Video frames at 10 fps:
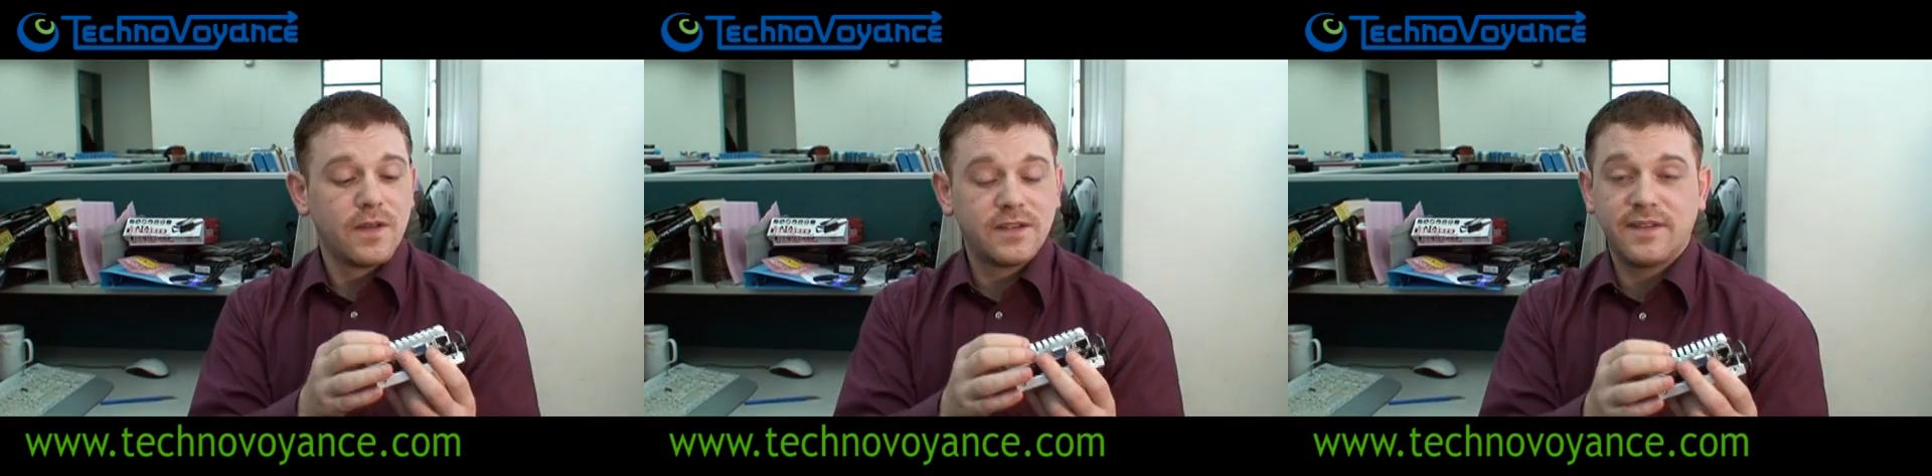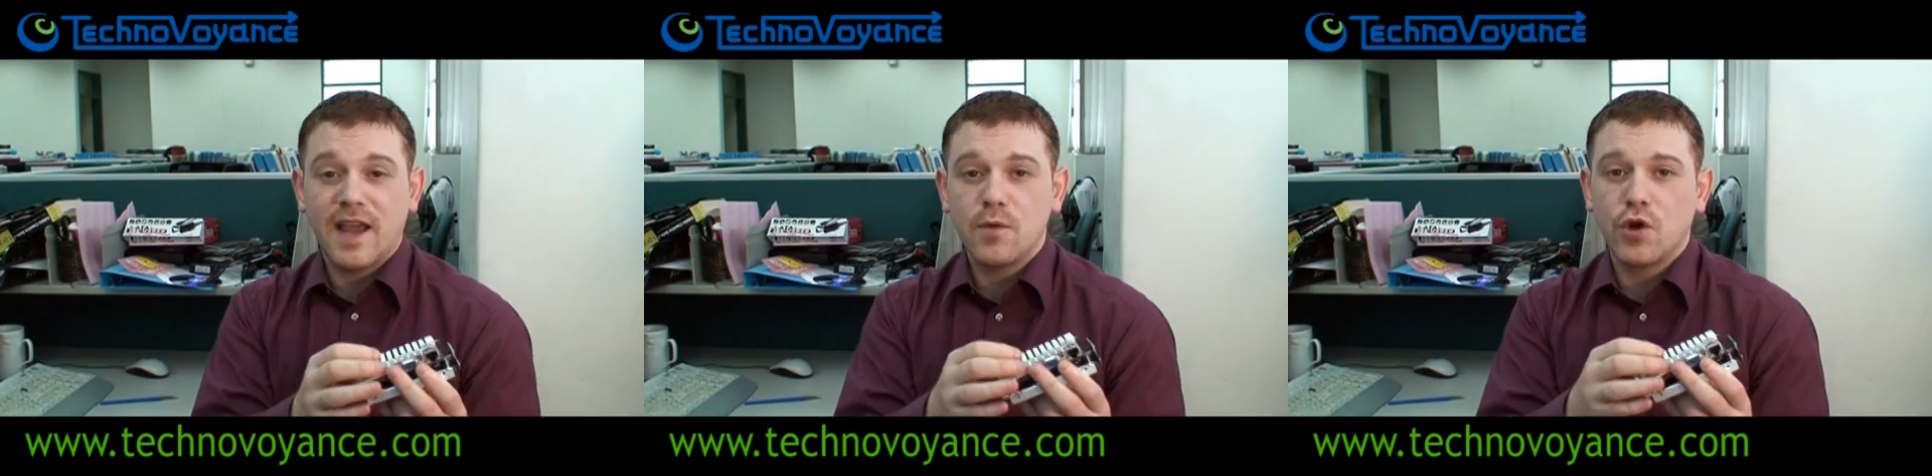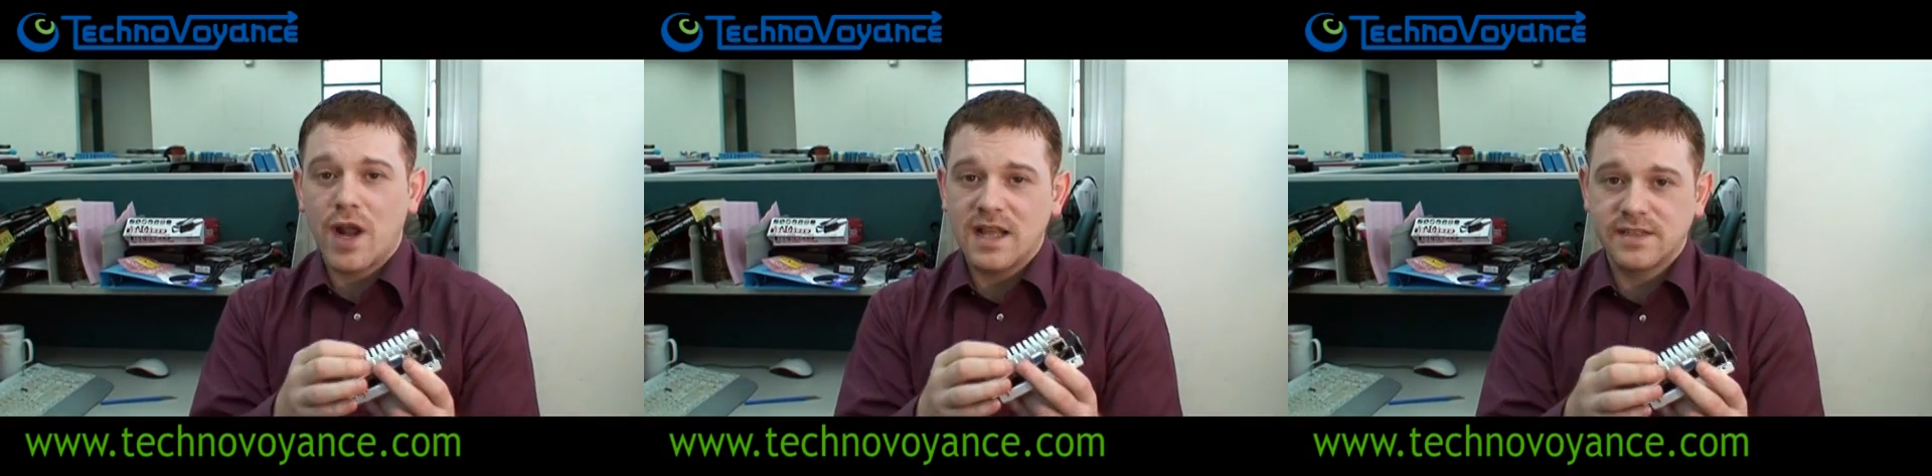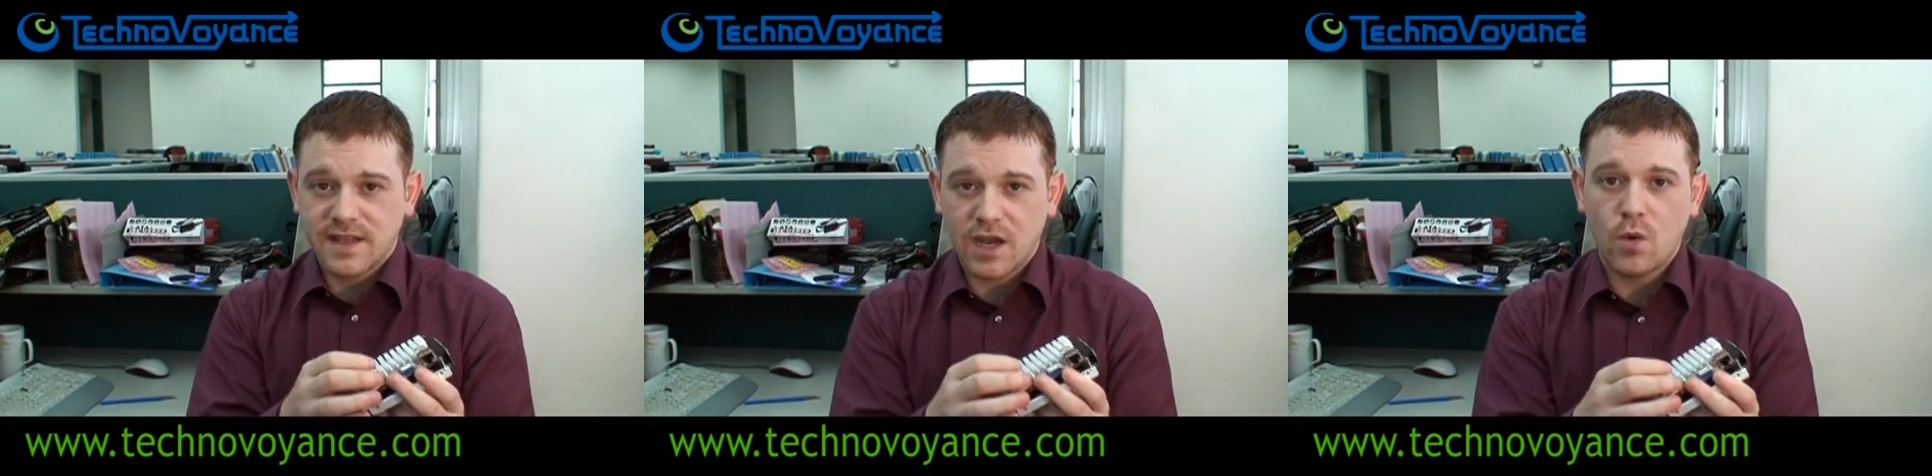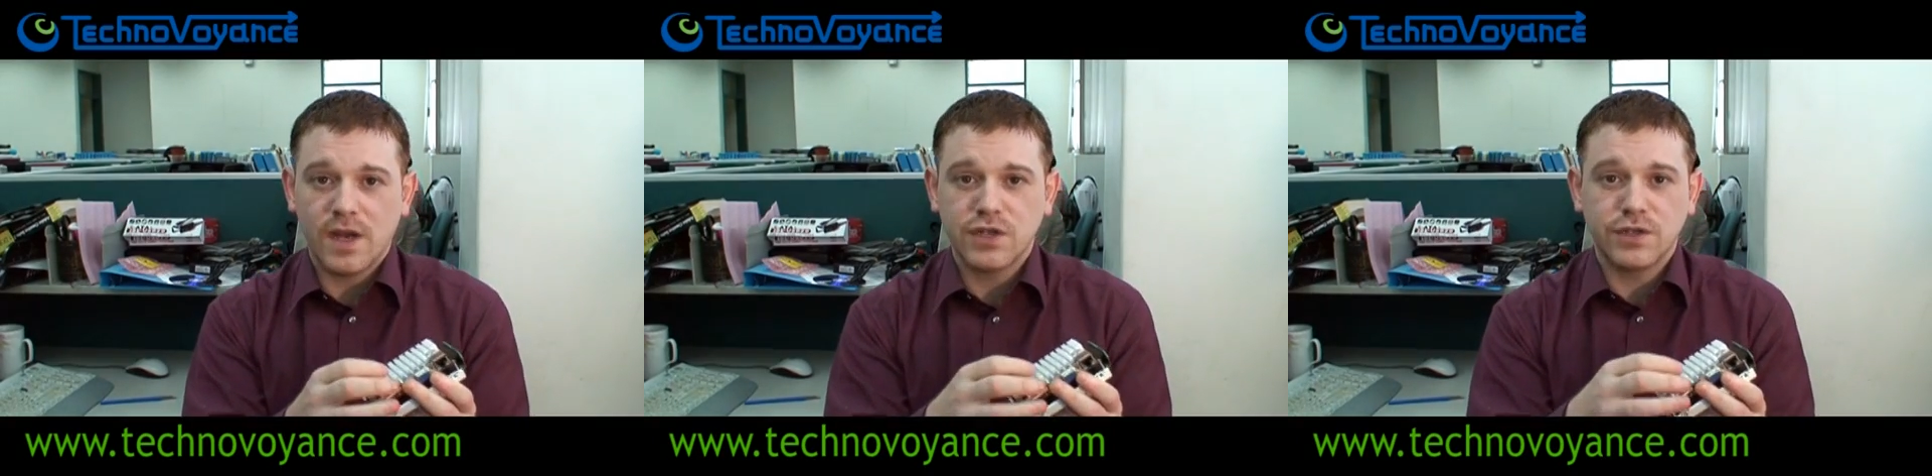Today we're going to answer that
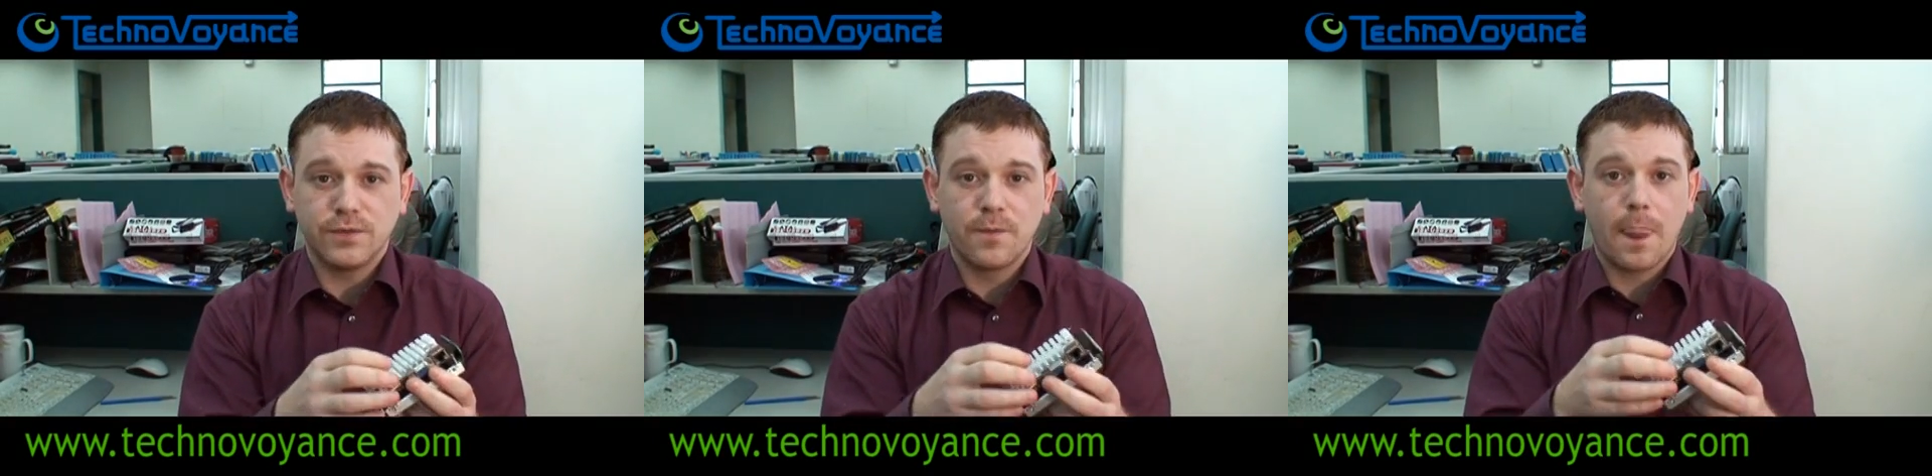question.